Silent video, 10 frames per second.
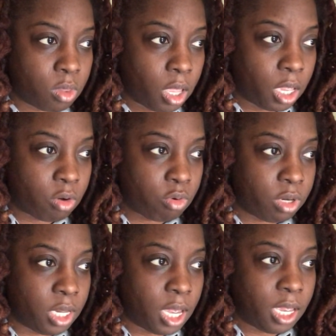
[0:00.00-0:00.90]
like
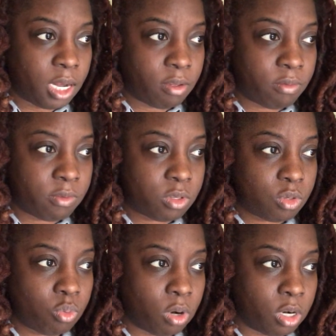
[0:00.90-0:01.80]

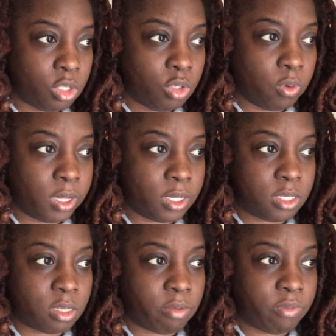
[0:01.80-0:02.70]
creatives who are doing
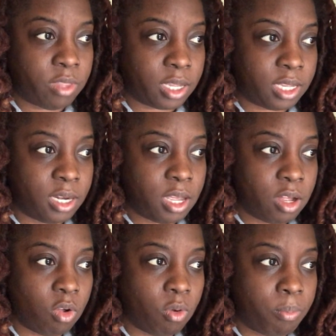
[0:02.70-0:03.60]
stuff that can
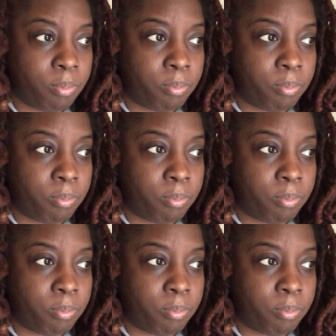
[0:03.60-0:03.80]
help